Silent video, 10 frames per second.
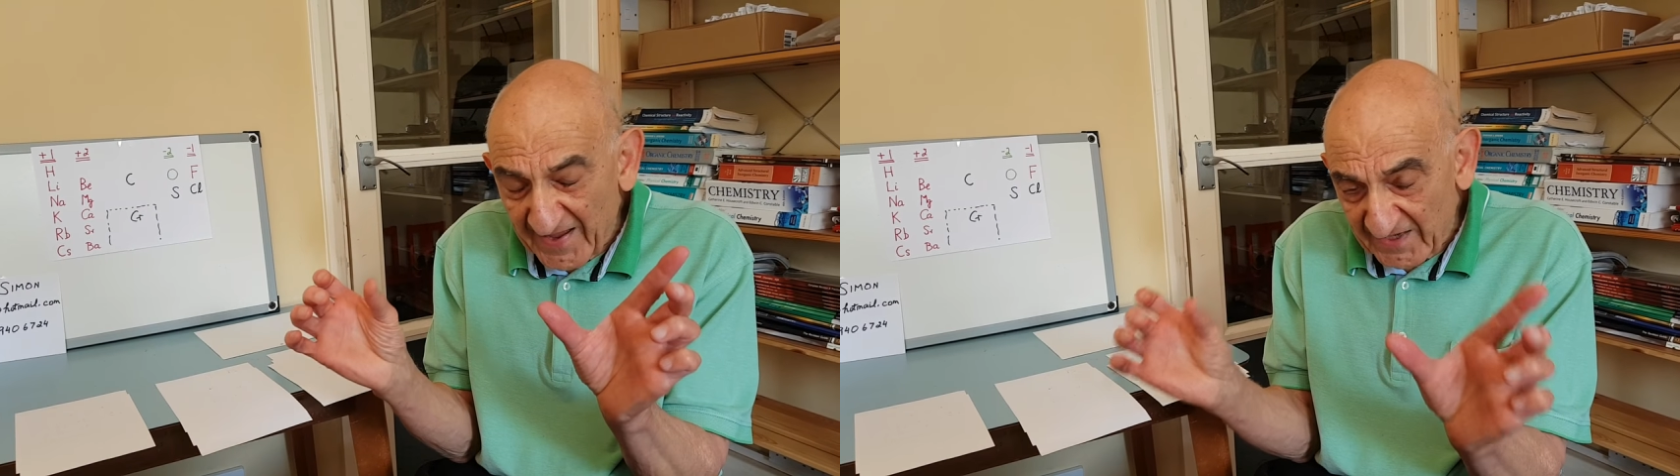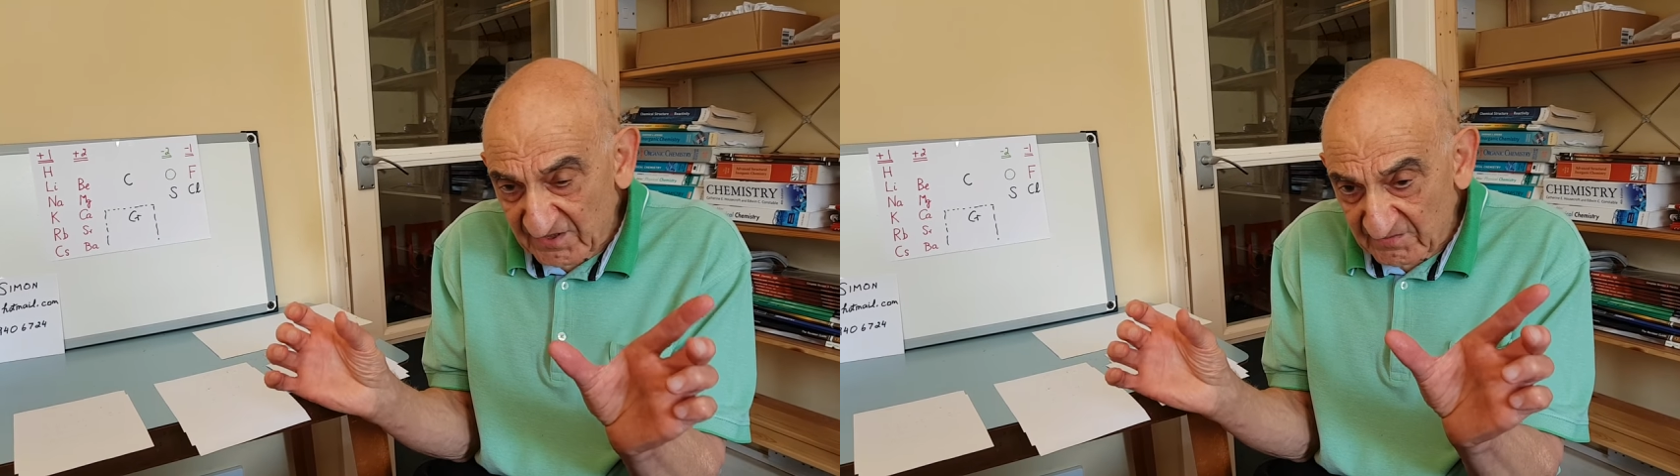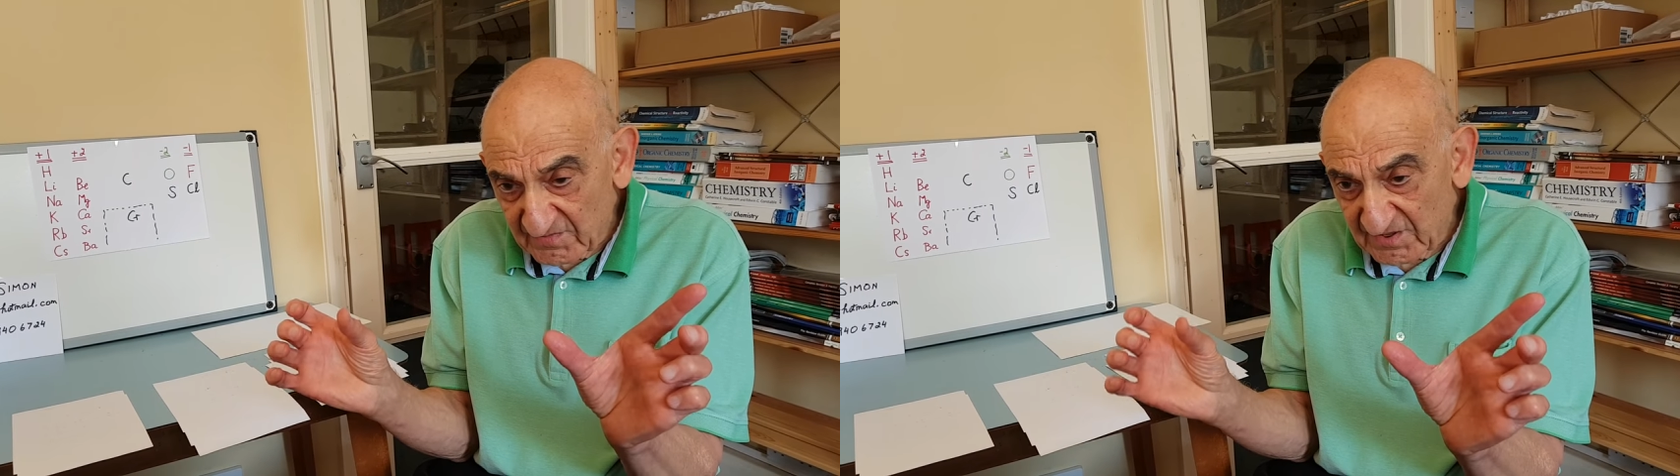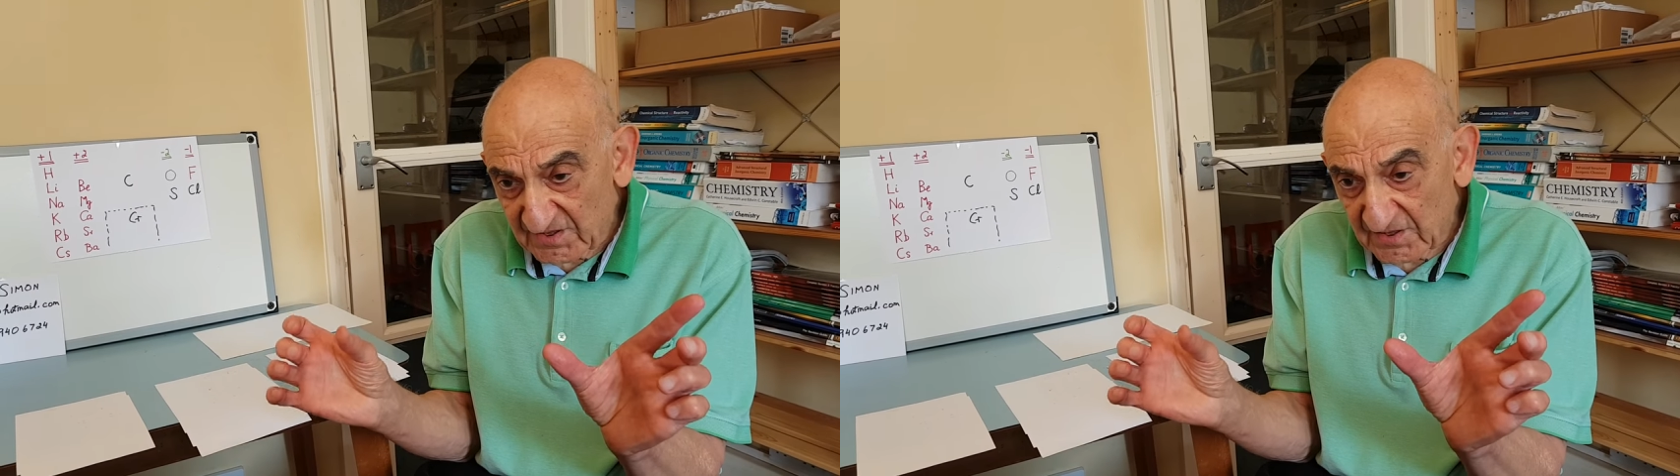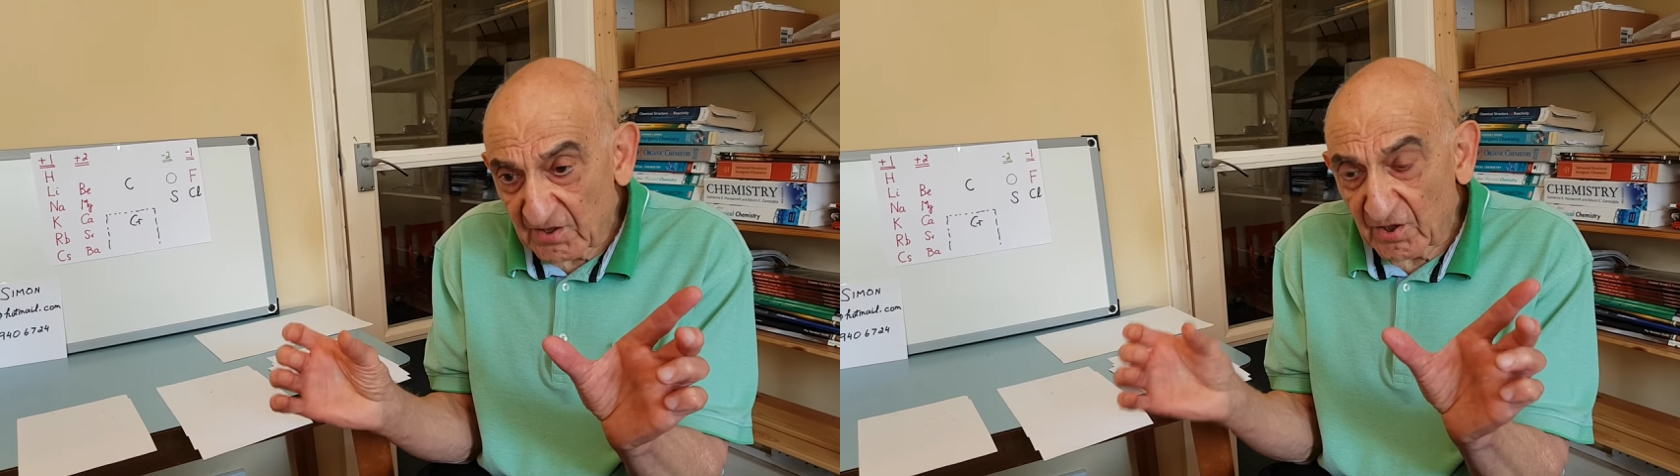
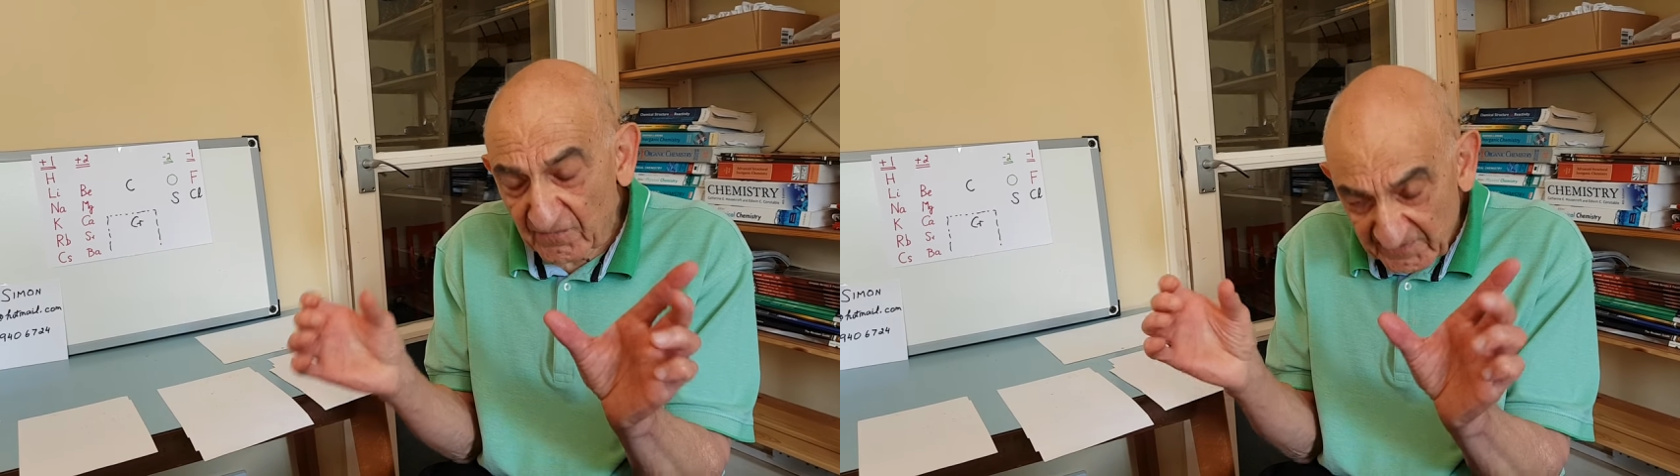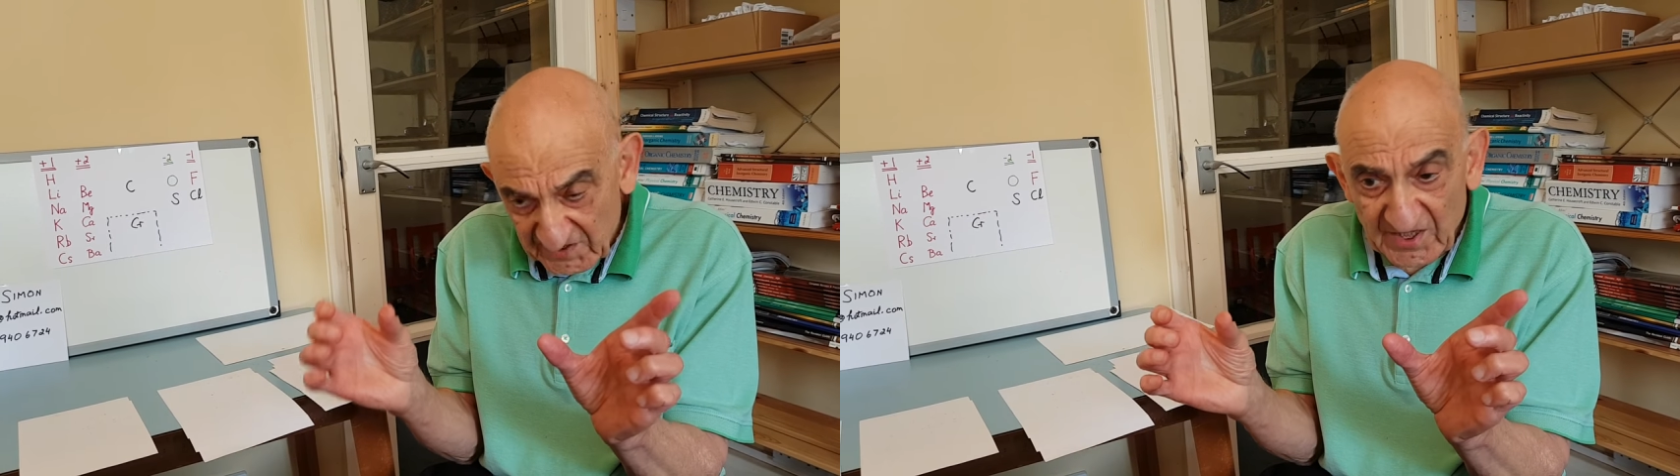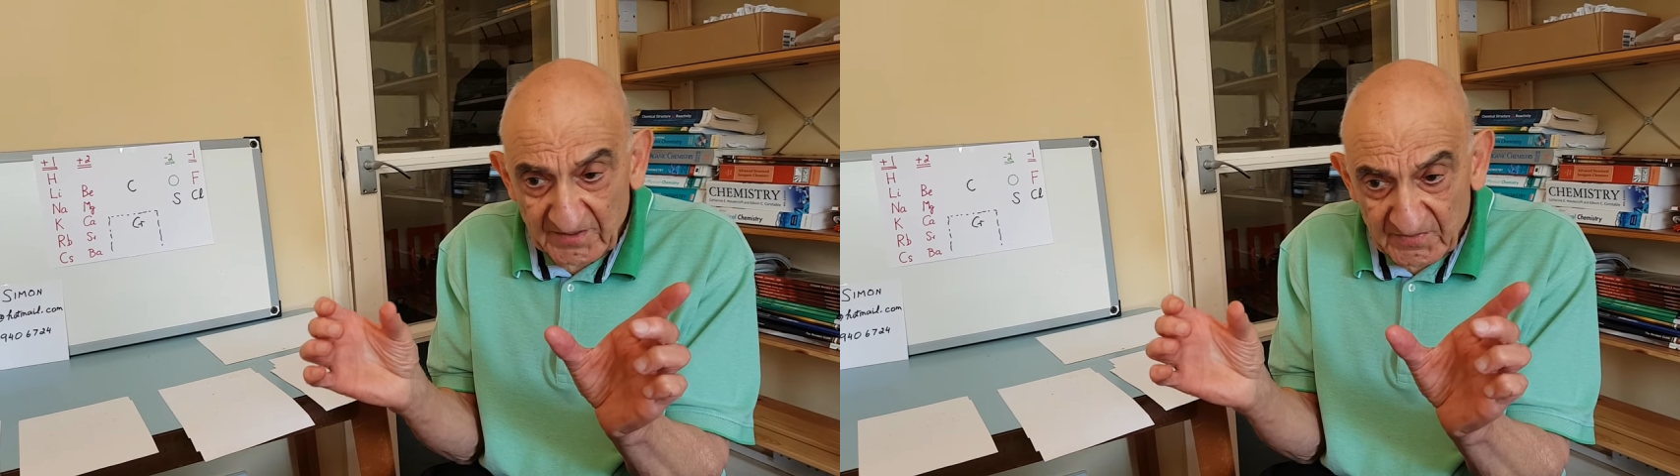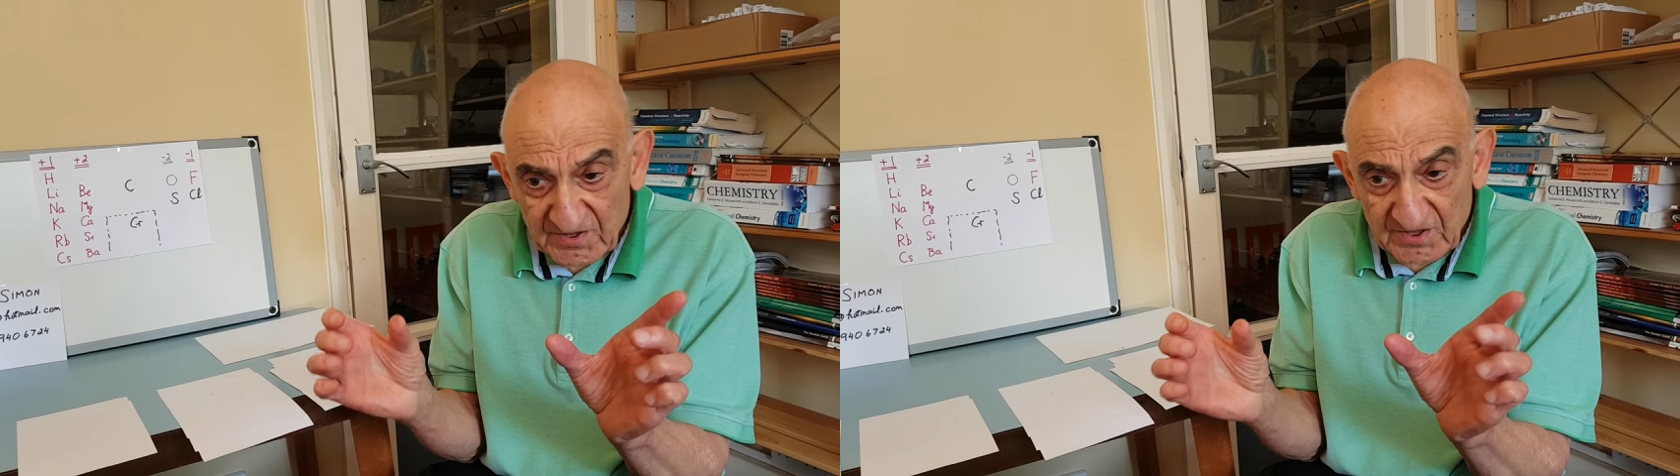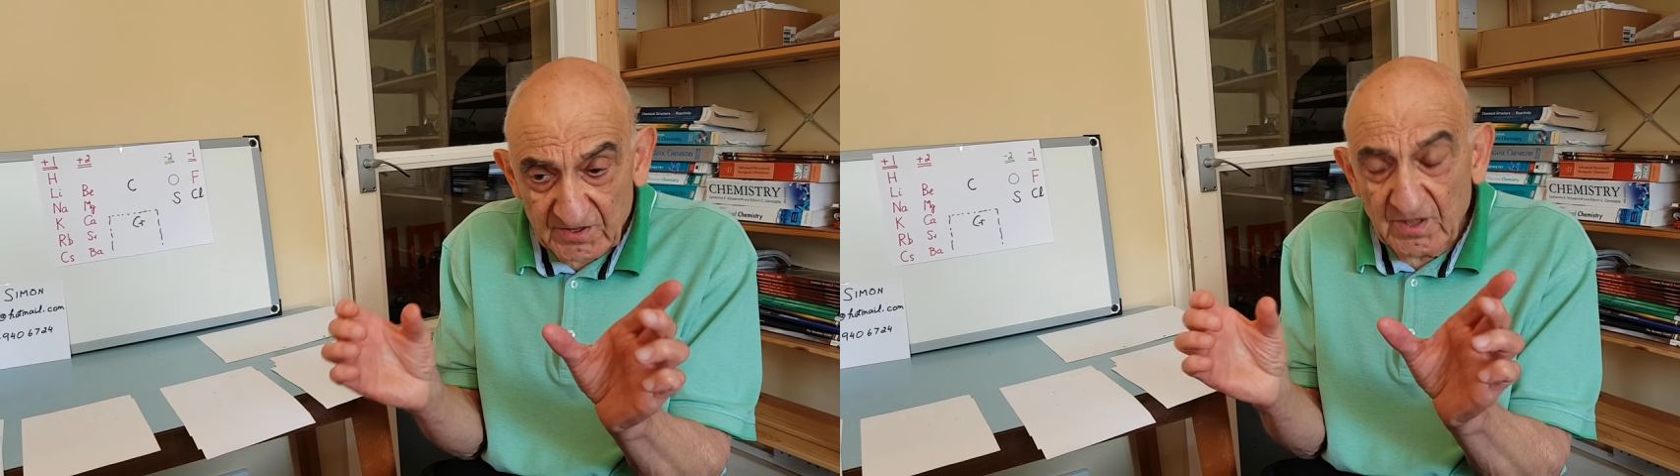atoms of each
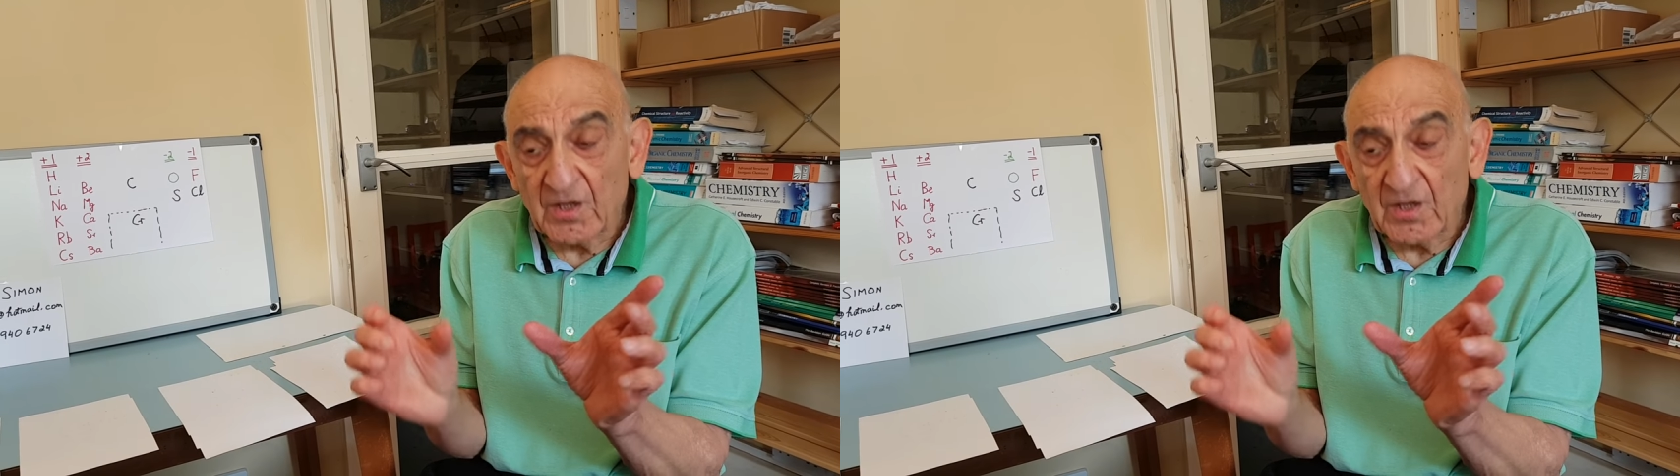element